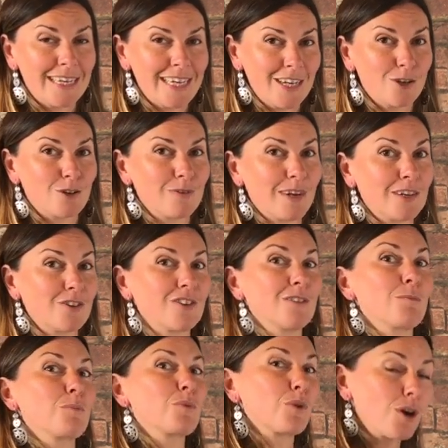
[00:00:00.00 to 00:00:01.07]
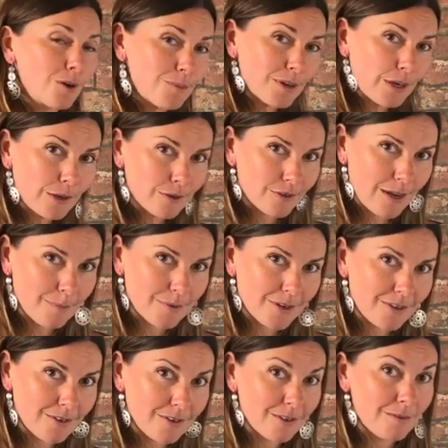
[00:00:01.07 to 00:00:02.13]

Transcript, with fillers: in your fascia than proprioceptors,